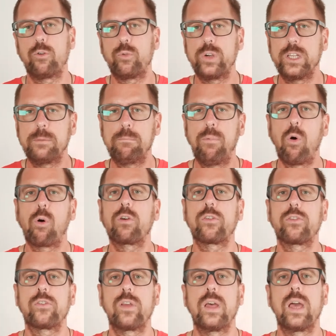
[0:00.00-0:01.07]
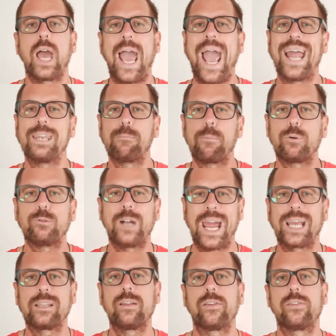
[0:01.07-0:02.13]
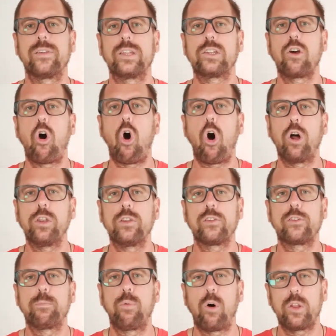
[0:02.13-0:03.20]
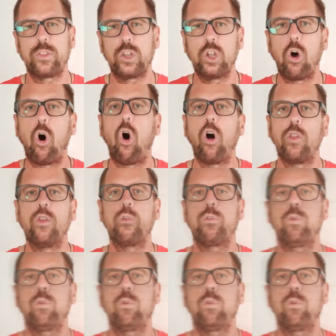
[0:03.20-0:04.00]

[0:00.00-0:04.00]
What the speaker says: read books and practice it on the spot and on the